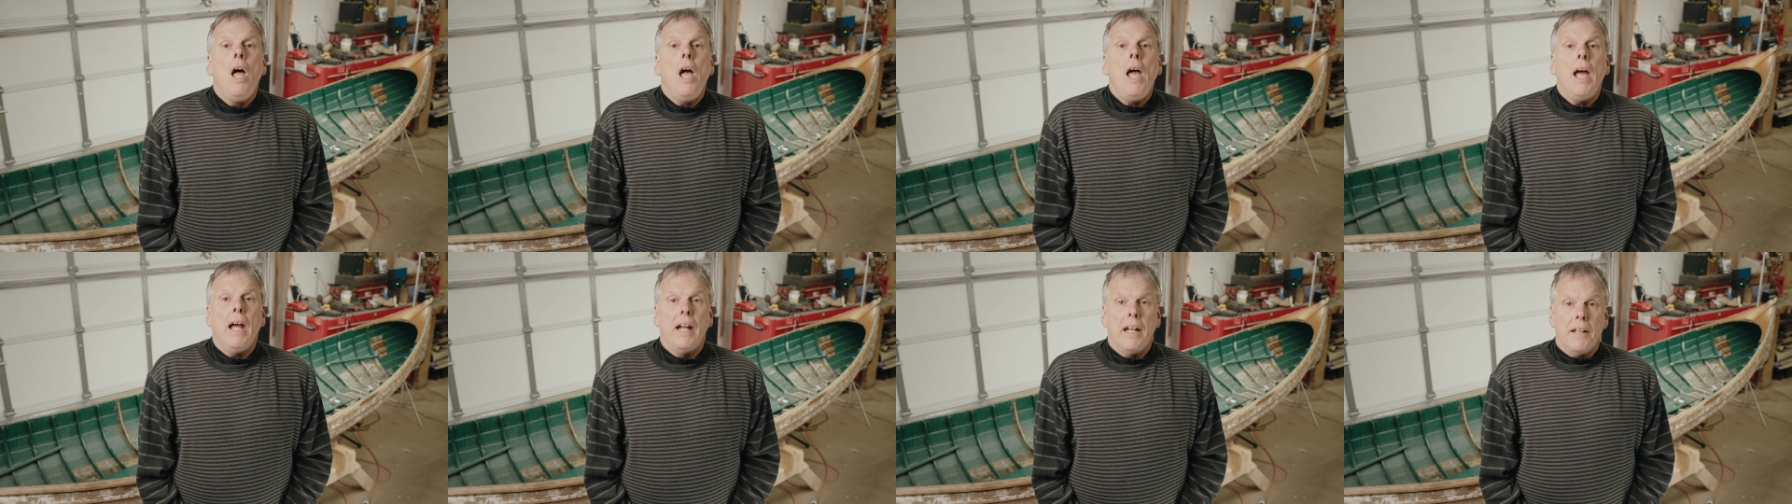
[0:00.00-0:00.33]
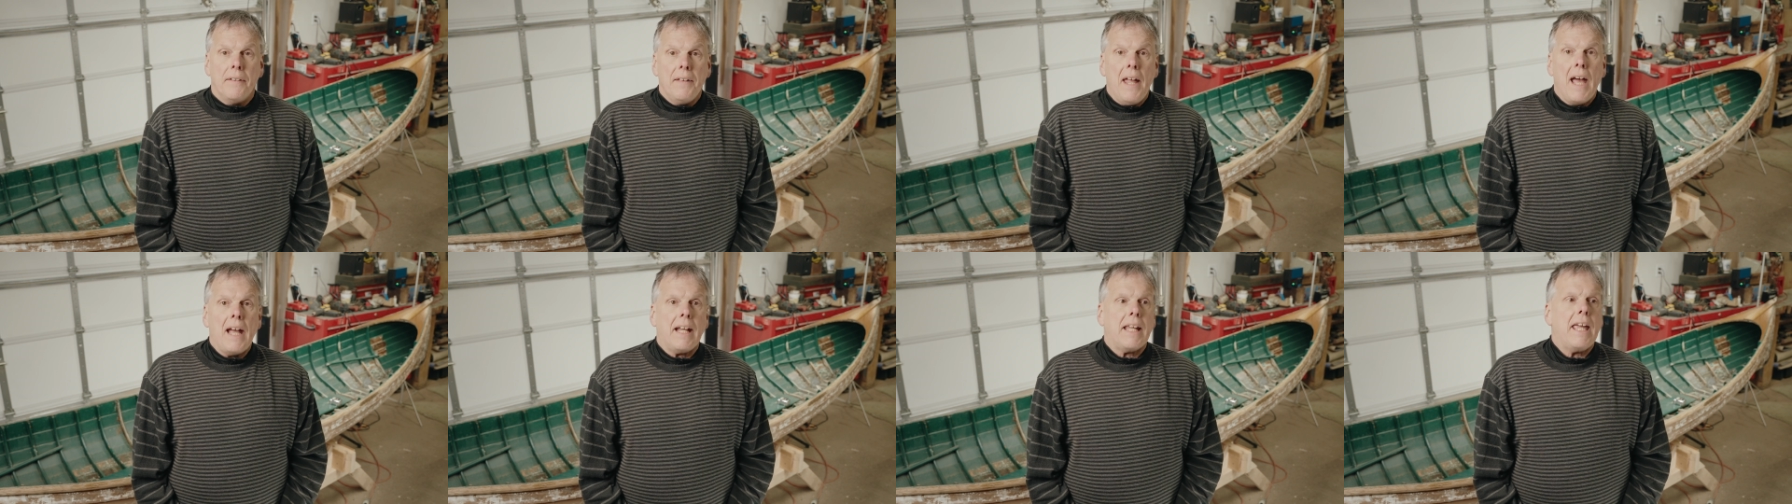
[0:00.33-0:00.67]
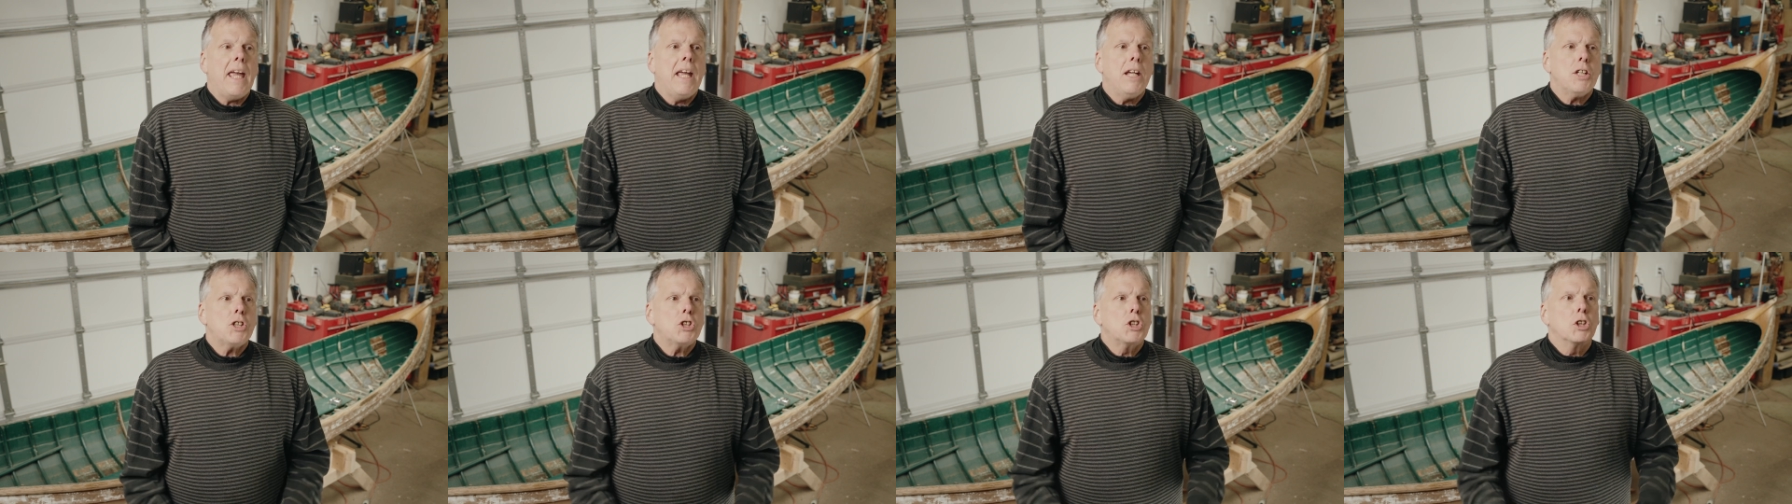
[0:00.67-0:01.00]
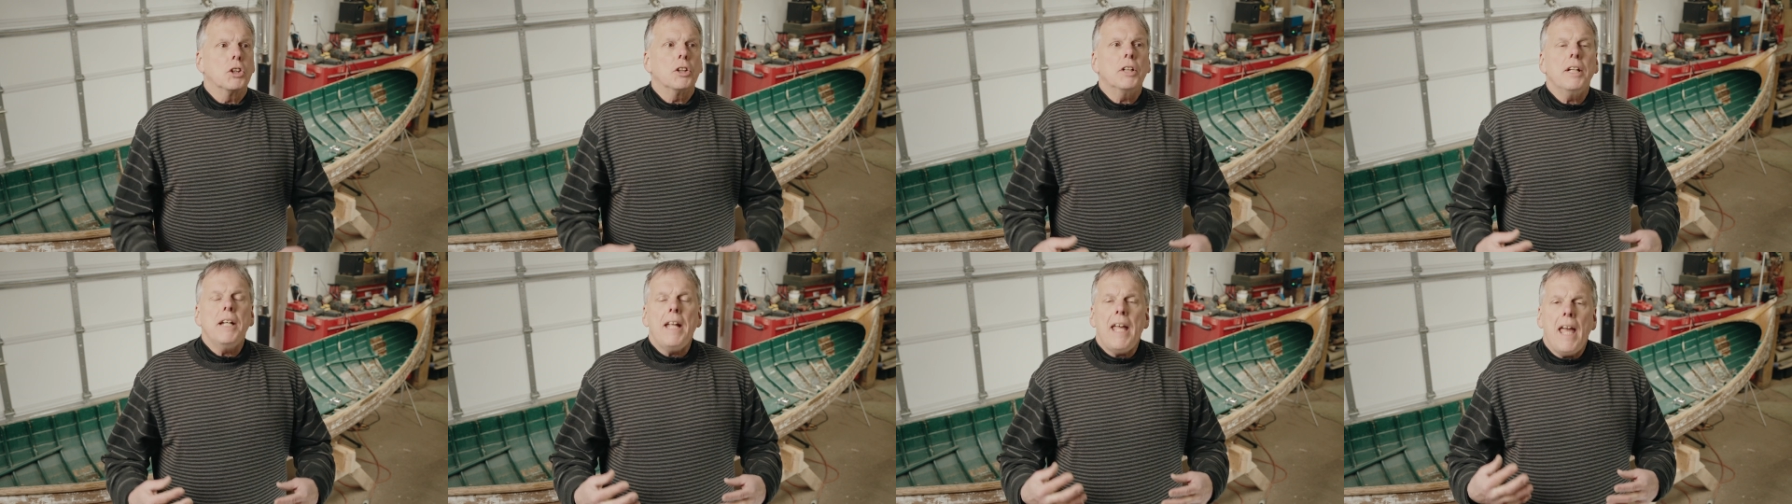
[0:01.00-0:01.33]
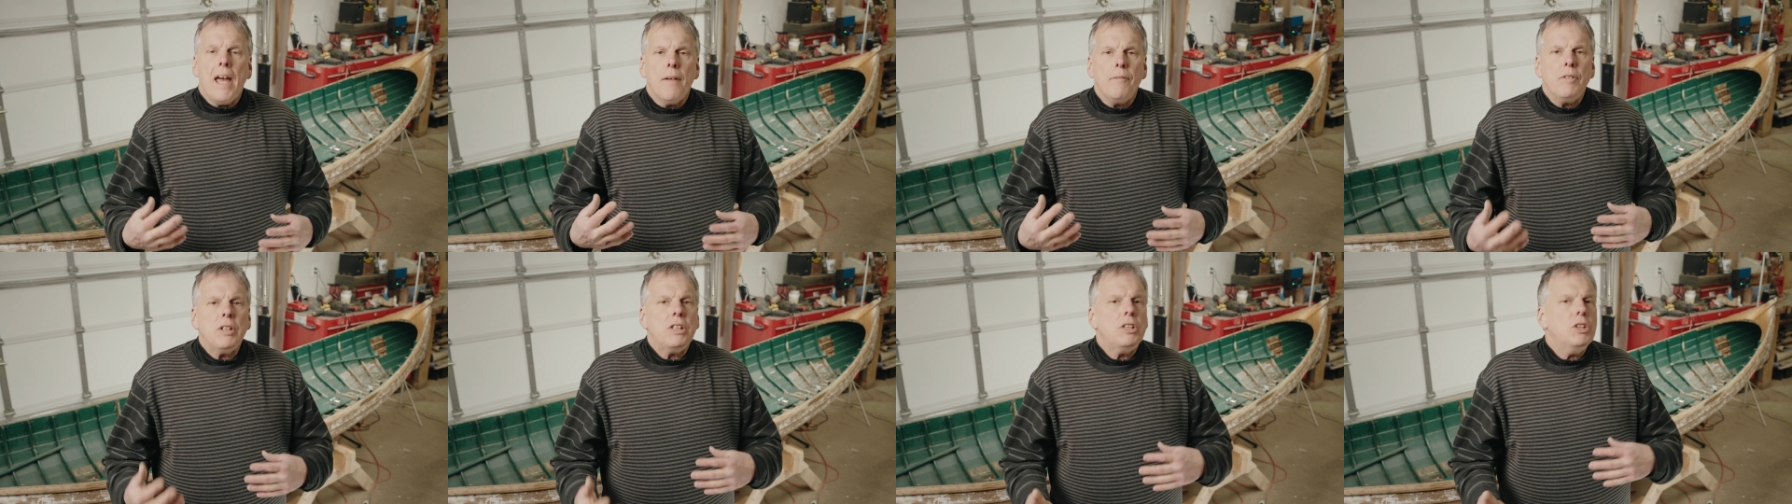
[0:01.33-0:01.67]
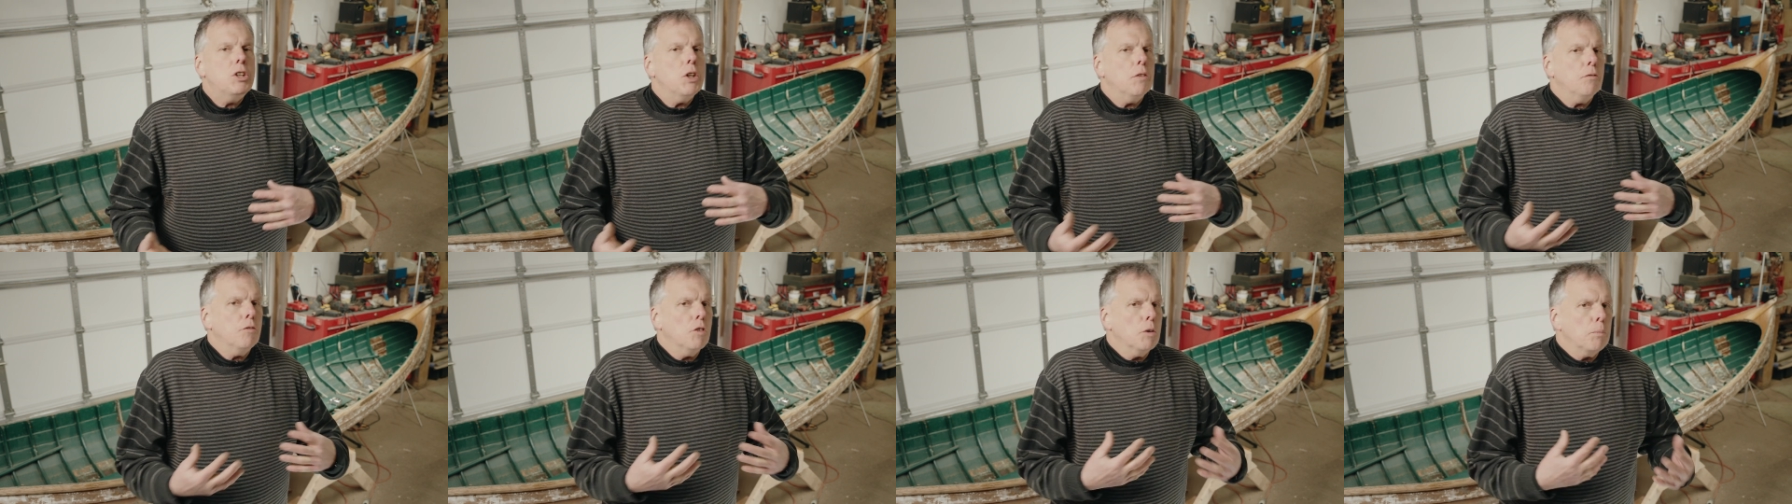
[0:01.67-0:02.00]
And in that case, you're going to have a
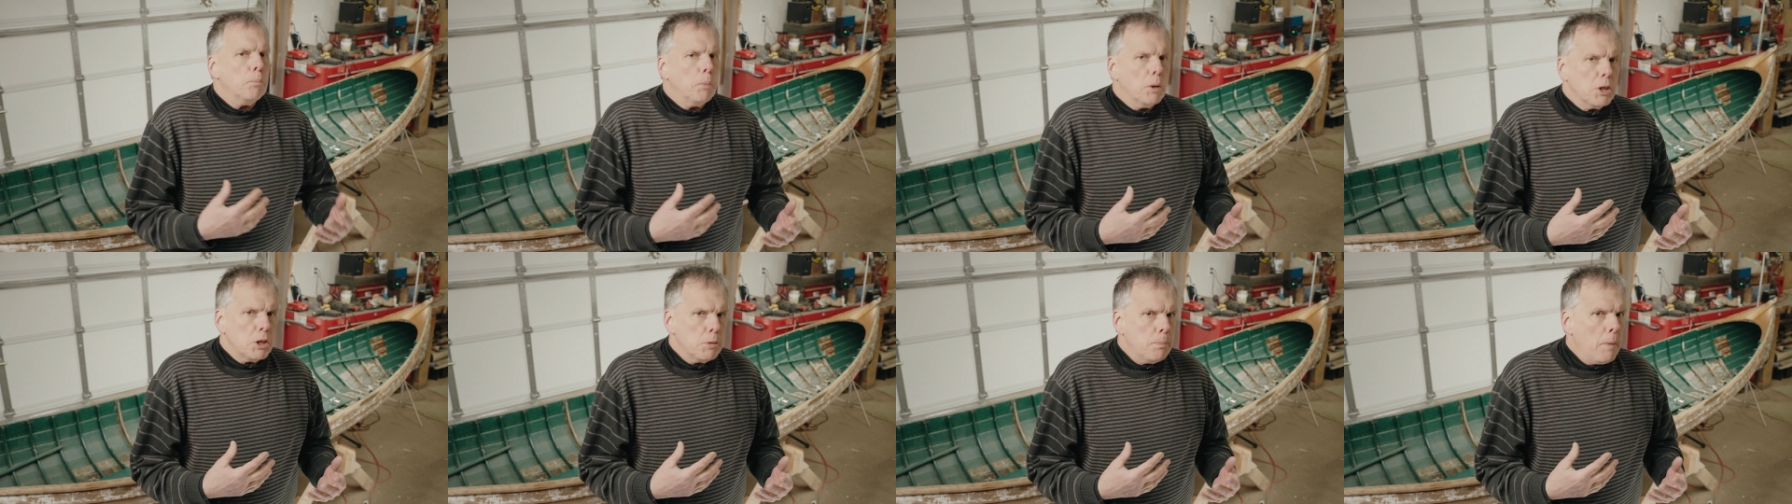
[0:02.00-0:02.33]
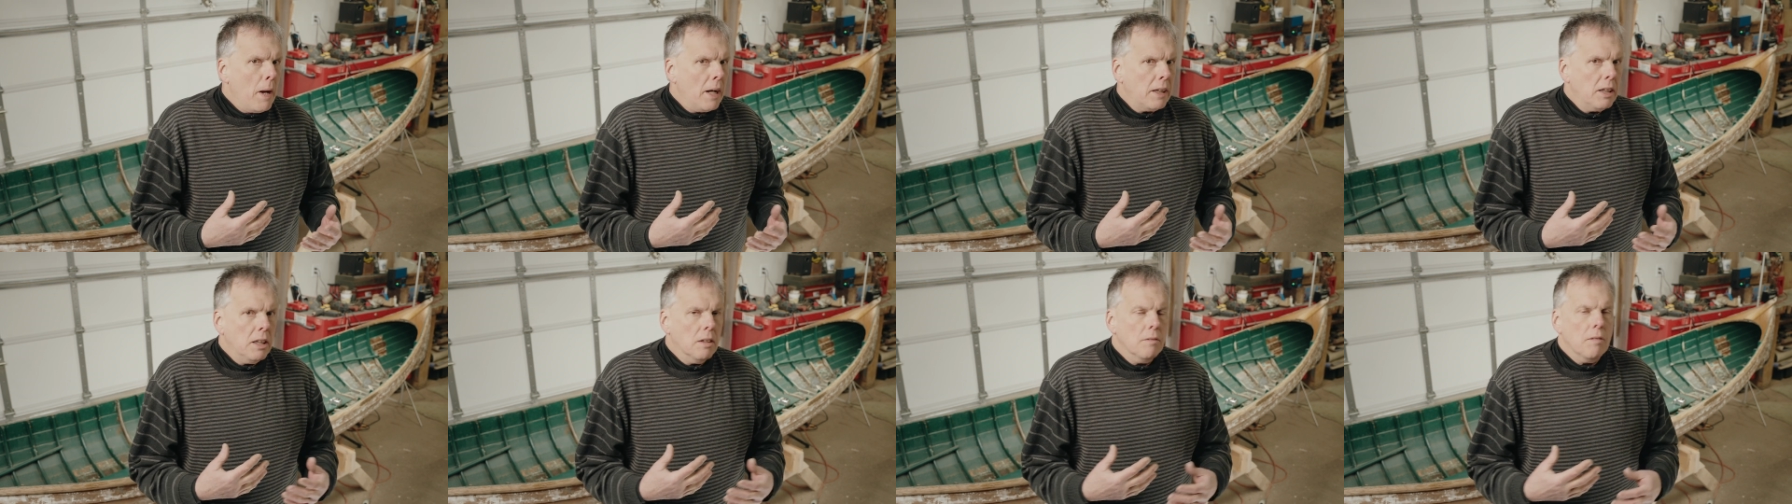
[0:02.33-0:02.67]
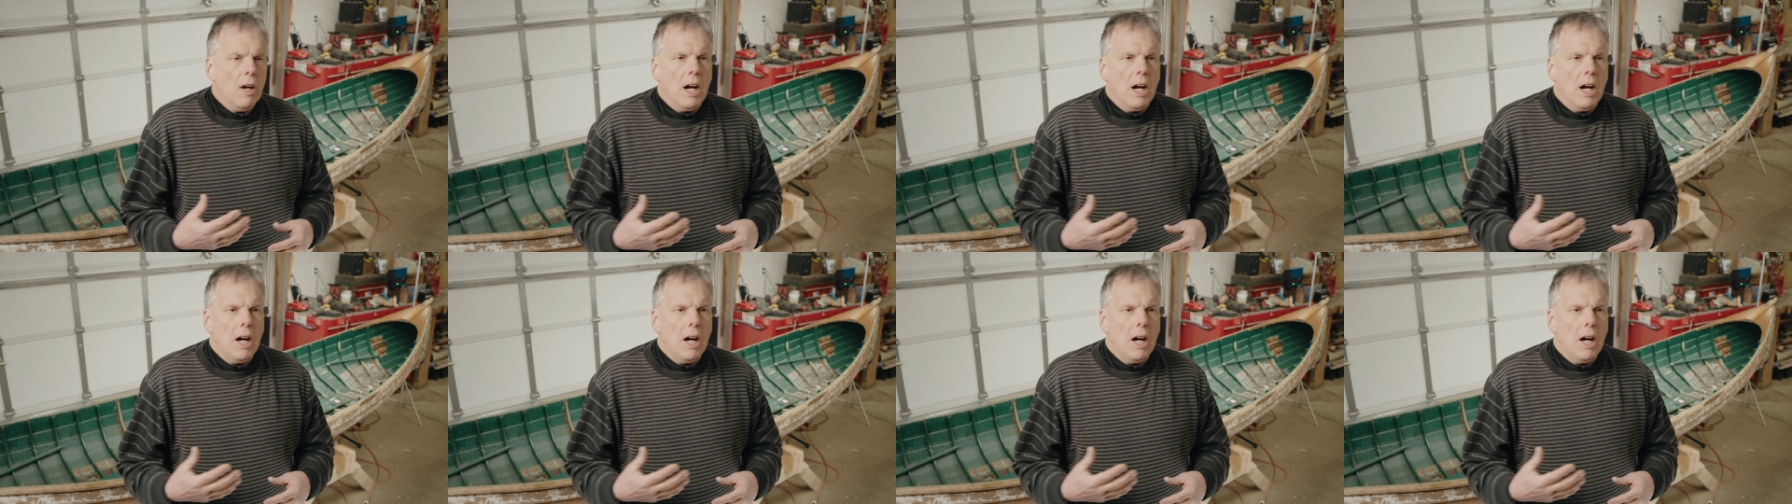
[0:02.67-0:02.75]
different perspective